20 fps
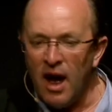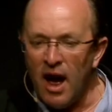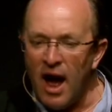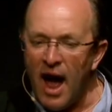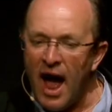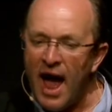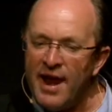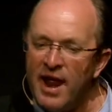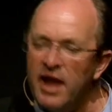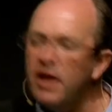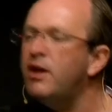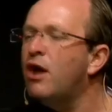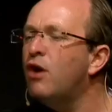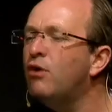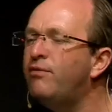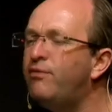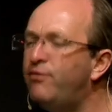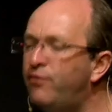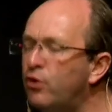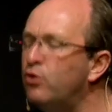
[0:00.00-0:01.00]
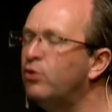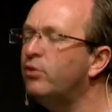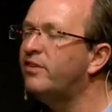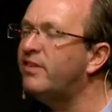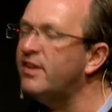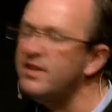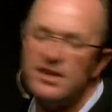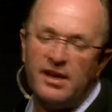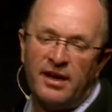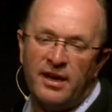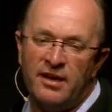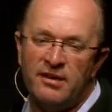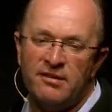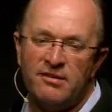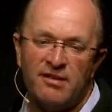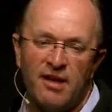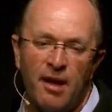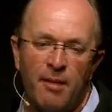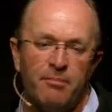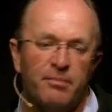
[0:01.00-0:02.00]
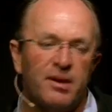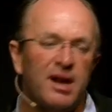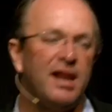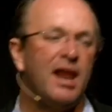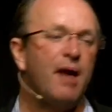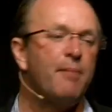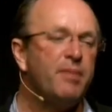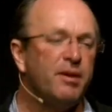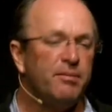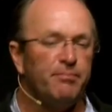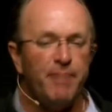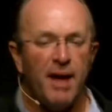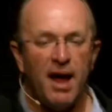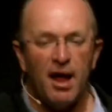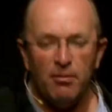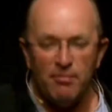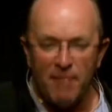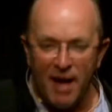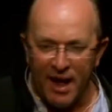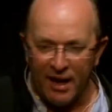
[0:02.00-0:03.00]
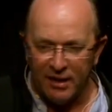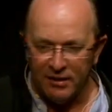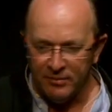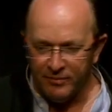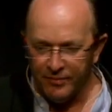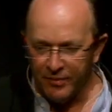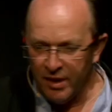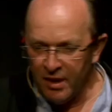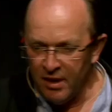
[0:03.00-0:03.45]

Uh, and any old fool sitting in some club in Pall Mall,